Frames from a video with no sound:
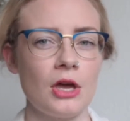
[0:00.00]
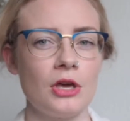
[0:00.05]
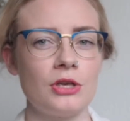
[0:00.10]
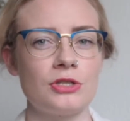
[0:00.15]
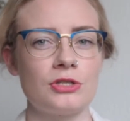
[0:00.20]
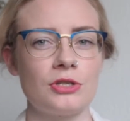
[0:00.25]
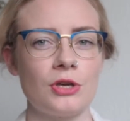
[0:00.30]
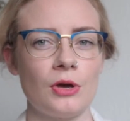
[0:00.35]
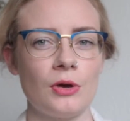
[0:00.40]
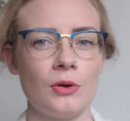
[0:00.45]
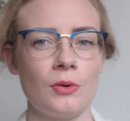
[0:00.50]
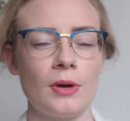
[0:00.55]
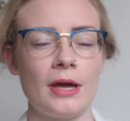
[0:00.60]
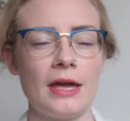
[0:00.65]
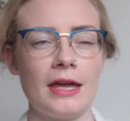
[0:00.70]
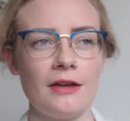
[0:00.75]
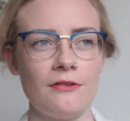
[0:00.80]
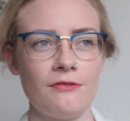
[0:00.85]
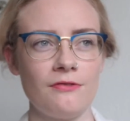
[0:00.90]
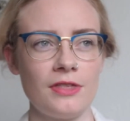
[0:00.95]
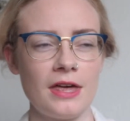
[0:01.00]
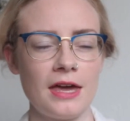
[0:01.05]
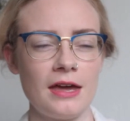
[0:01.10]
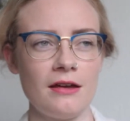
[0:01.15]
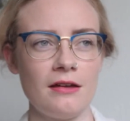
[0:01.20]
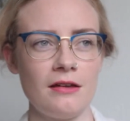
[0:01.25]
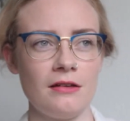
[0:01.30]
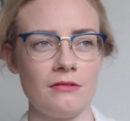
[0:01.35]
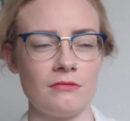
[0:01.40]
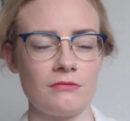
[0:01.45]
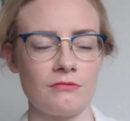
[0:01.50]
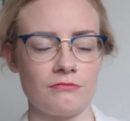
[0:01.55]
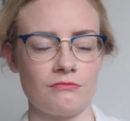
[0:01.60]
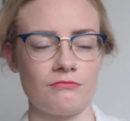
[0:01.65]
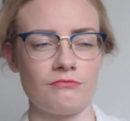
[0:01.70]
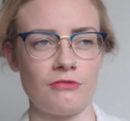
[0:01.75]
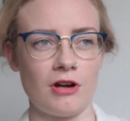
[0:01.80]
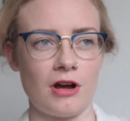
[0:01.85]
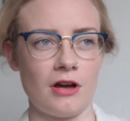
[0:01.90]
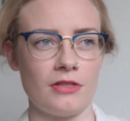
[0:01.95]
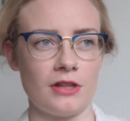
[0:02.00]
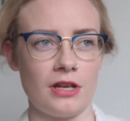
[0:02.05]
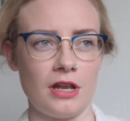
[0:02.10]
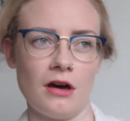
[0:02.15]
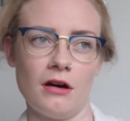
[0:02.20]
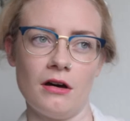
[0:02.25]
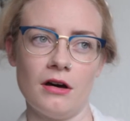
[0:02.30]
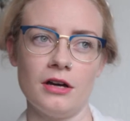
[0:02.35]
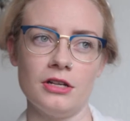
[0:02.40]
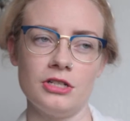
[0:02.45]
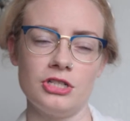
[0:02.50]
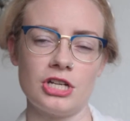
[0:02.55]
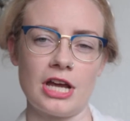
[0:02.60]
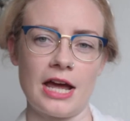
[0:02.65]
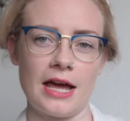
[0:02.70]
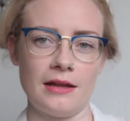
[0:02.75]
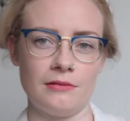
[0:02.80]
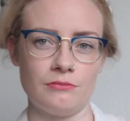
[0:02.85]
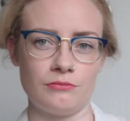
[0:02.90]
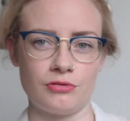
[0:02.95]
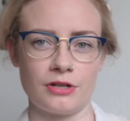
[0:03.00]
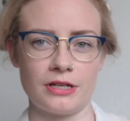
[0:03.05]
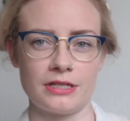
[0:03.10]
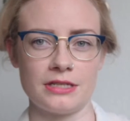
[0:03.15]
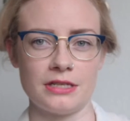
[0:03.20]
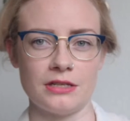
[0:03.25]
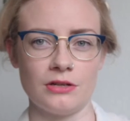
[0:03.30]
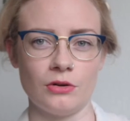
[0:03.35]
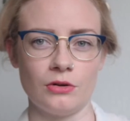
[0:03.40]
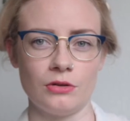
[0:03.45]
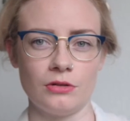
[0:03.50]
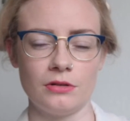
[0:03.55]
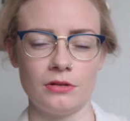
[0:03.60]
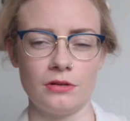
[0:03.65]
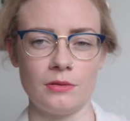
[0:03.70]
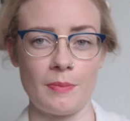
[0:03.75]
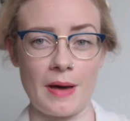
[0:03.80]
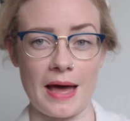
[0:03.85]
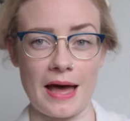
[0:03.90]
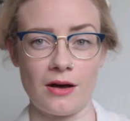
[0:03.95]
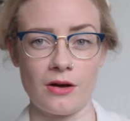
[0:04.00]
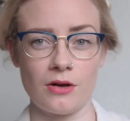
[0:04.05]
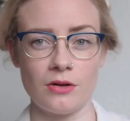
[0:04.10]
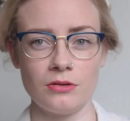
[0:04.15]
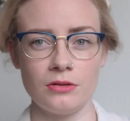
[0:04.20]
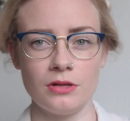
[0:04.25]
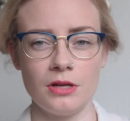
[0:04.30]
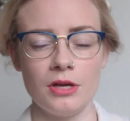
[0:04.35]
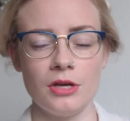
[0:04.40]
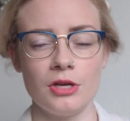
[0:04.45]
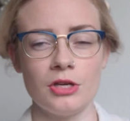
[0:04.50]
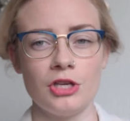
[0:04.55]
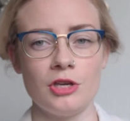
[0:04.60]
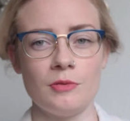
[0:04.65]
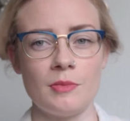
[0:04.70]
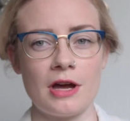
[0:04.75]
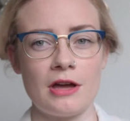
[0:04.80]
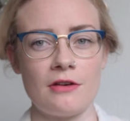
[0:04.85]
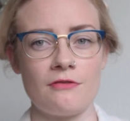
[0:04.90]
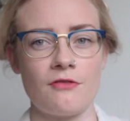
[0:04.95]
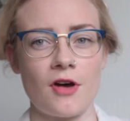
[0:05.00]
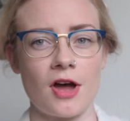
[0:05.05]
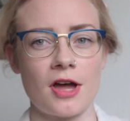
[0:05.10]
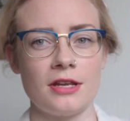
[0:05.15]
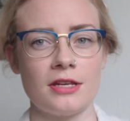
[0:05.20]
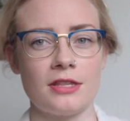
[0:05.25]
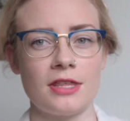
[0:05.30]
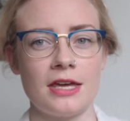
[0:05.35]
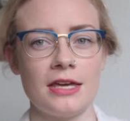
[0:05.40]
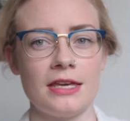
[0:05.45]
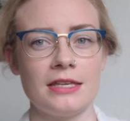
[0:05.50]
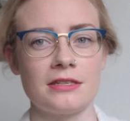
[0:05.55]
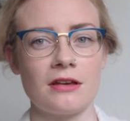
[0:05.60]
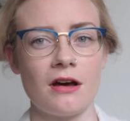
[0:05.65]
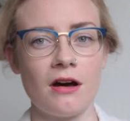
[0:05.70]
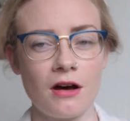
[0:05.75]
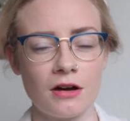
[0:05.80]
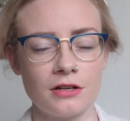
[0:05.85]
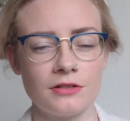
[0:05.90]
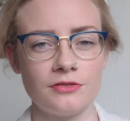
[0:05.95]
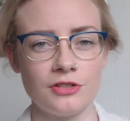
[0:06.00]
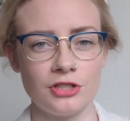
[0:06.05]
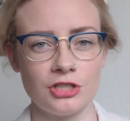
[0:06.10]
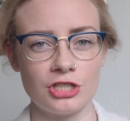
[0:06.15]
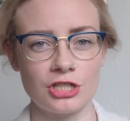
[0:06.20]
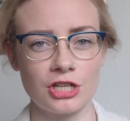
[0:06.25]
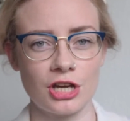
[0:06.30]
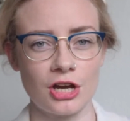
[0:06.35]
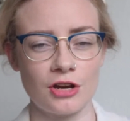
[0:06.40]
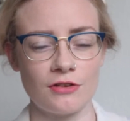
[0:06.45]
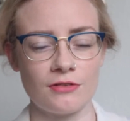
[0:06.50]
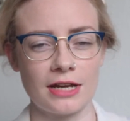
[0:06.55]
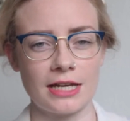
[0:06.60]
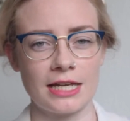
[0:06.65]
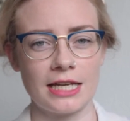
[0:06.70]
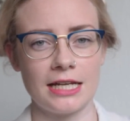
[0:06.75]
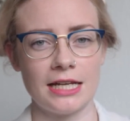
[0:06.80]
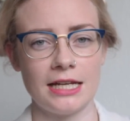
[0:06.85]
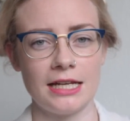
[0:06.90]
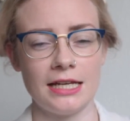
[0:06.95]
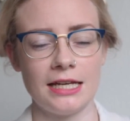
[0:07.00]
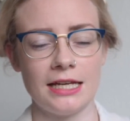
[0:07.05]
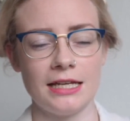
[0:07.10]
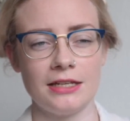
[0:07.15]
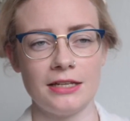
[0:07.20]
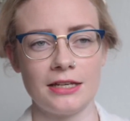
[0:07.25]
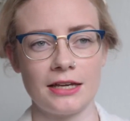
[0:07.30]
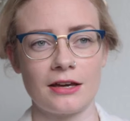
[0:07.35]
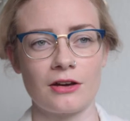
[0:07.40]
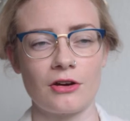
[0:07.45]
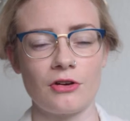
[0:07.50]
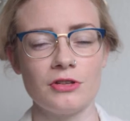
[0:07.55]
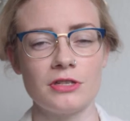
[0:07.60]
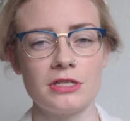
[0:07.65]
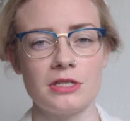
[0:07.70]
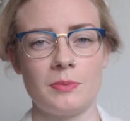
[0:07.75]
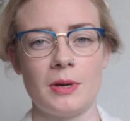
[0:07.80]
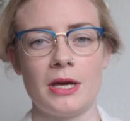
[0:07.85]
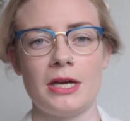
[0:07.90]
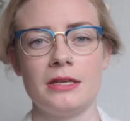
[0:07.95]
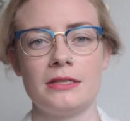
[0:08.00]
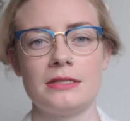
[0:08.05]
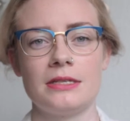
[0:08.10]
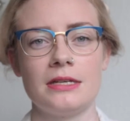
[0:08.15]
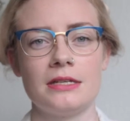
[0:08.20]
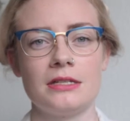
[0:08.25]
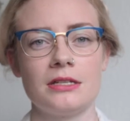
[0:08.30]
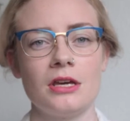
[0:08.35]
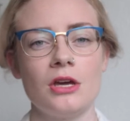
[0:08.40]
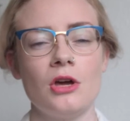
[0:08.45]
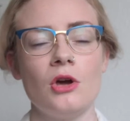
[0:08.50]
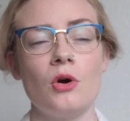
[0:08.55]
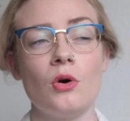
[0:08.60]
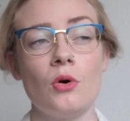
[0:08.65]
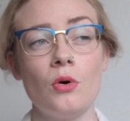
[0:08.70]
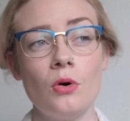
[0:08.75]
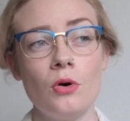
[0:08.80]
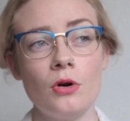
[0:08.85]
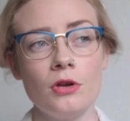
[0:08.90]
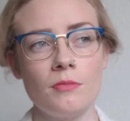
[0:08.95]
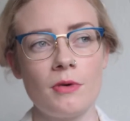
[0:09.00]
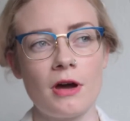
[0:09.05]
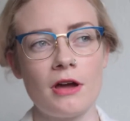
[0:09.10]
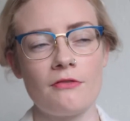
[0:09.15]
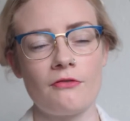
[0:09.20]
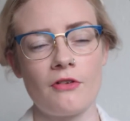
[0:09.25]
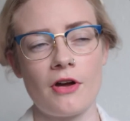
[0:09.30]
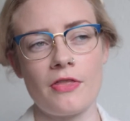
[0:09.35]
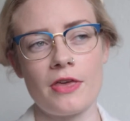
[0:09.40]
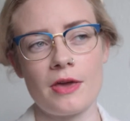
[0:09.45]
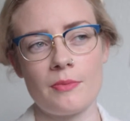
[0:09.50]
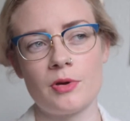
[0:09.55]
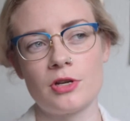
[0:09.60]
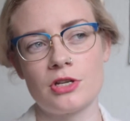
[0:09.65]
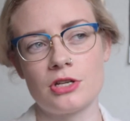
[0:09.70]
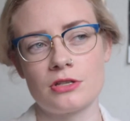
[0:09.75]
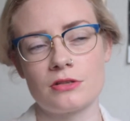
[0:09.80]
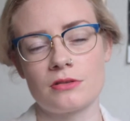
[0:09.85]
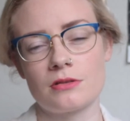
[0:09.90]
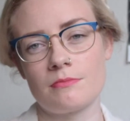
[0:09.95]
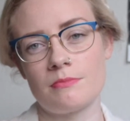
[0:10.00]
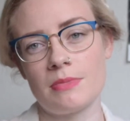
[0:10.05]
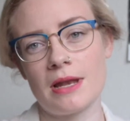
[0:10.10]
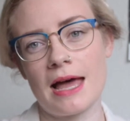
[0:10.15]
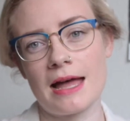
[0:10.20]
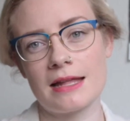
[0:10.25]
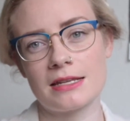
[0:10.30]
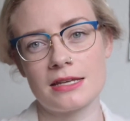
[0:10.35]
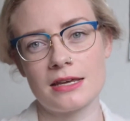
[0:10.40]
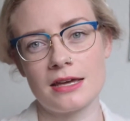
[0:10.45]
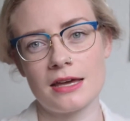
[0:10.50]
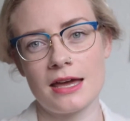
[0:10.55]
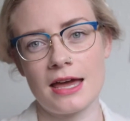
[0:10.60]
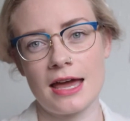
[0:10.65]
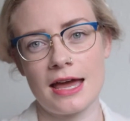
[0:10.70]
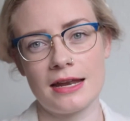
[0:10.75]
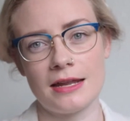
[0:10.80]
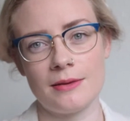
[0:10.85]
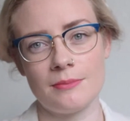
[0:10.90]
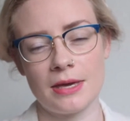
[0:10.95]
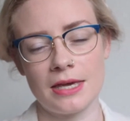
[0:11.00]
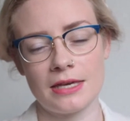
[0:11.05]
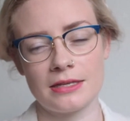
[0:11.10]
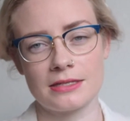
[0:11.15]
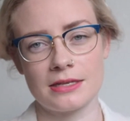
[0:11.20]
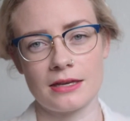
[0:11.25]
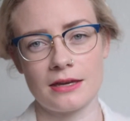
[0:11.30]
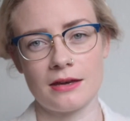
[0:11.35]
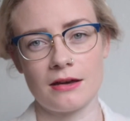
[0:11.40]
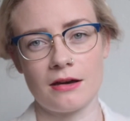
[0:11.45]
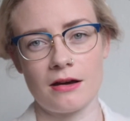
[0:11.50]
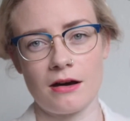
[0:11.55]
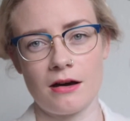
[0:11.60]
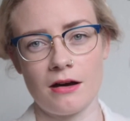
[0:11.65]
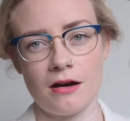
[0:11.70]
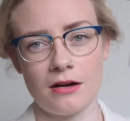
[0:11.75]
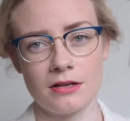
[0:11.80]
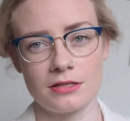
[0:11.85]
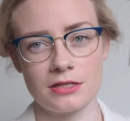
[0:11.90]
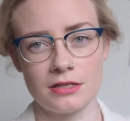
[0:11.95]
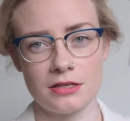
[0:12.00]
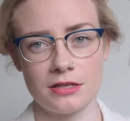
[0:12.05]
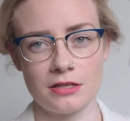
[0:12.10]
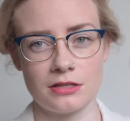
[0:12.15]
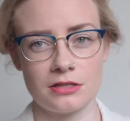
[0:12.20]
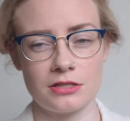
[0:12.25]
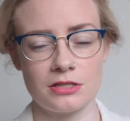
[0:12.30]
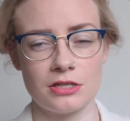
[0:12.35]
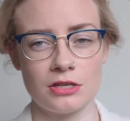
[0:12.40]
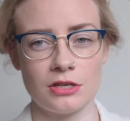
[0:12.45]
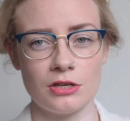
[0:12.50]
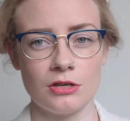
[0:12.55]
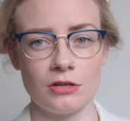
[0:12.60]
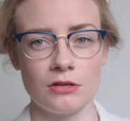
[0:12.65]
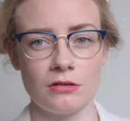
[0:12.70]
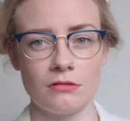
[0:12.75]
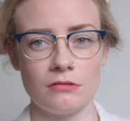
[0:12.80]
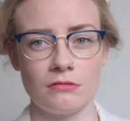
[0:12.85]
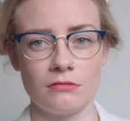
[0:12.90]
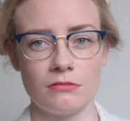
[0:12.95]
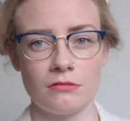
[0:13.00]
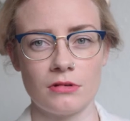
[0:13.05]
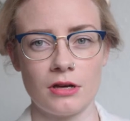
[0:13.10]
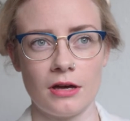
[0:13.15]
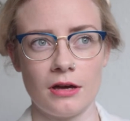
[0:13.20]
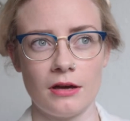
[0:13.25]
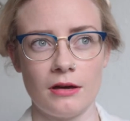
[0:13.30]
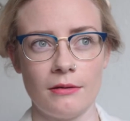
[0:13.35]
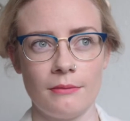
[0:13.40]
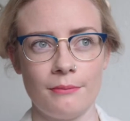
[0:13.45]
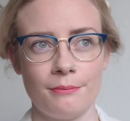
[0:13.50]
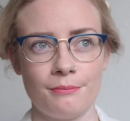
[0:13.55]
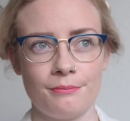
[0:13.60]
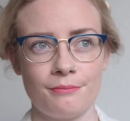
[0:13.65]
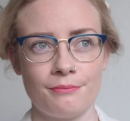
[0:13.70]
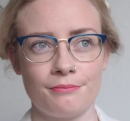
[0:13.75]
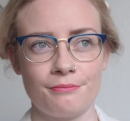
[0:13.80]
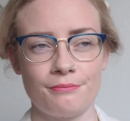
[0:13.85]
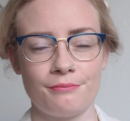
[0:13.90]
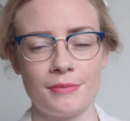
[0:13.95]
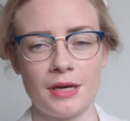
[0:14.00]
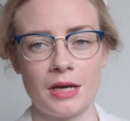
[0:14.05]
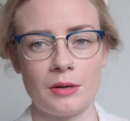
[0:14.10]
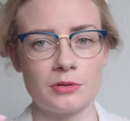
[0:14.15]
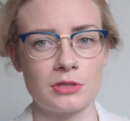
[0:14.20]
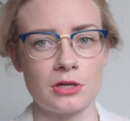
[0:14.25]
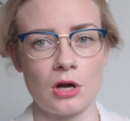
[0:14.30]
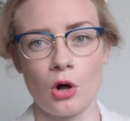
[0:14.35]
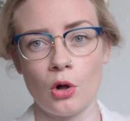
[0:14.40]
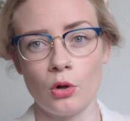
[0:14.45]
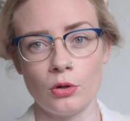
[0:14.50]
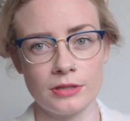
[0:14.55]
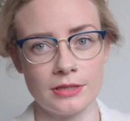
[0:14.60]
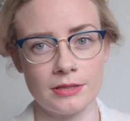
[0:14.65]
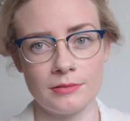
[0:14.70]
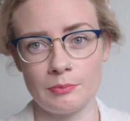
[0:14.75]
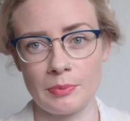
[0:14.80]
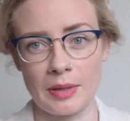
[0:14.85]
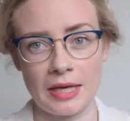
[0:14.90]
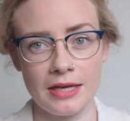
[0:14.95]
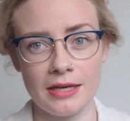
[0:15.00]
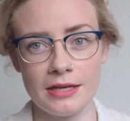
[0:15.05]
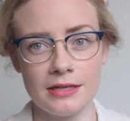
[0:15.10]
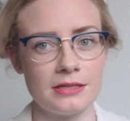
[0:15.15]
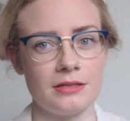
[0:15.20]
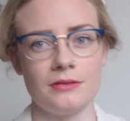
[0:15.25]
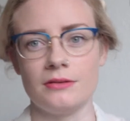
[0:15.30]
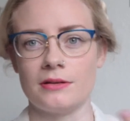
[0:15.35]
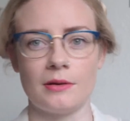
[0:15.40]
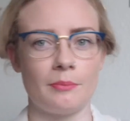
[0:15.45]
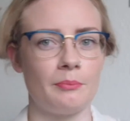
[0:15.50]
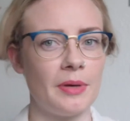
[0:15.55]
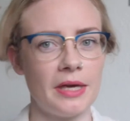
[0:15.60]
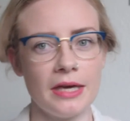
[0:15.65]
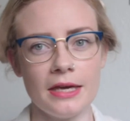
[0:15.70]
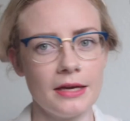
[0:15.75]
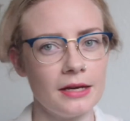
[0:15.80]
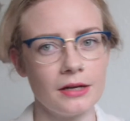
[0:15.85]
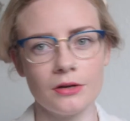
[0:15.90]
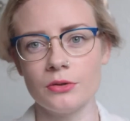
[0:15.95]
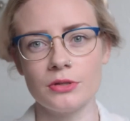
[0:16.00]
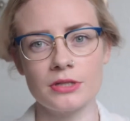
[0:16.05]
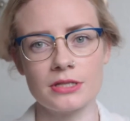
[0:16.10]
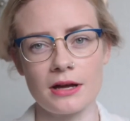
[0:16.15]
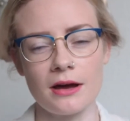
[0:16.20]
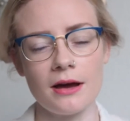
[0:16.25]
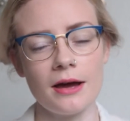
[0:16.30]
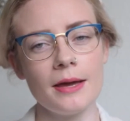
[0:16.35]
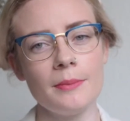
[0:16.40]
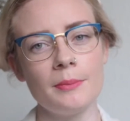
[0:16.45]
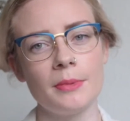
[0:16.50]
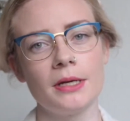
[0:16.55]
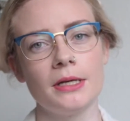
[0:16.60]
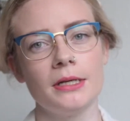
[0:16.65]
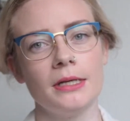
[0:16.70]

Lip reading: So if they're rather large and pressing on the bowel, you might find that it's hard for you to go regularly and you get constipated. Or you might find that it pushes on the bladder and it makes it harder to be able to hold in pee, so you end up peeing all the time.